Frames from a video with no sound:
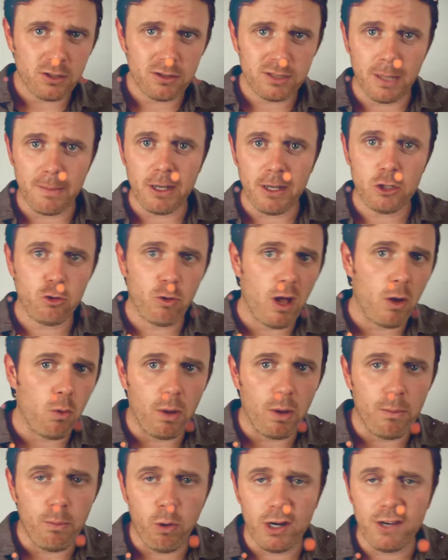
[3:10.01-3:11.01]
Stomach's
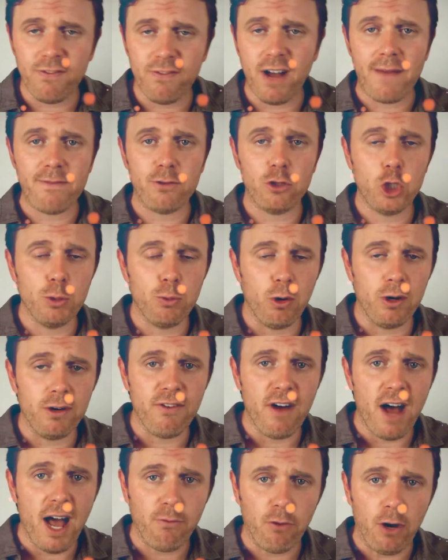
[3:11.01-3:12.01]
around 1.5 to
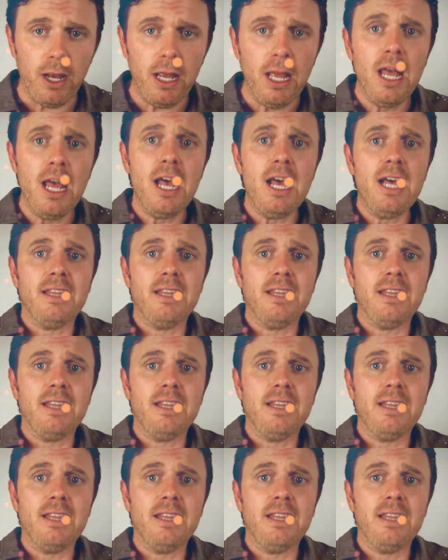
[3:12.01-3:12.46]
2.5, right?